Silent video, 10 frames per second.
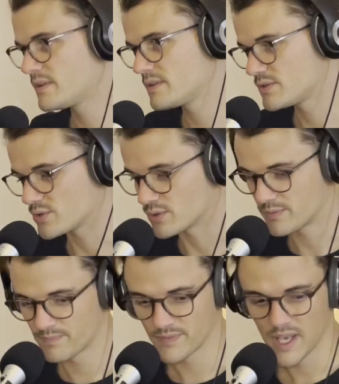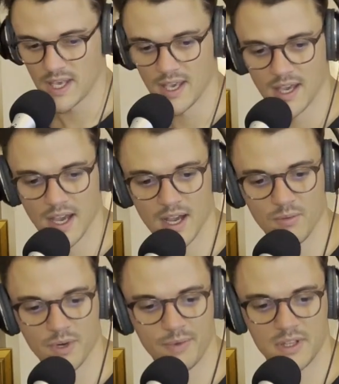Sure.
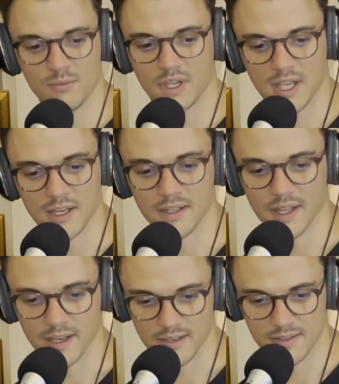What about the Mackinnon then?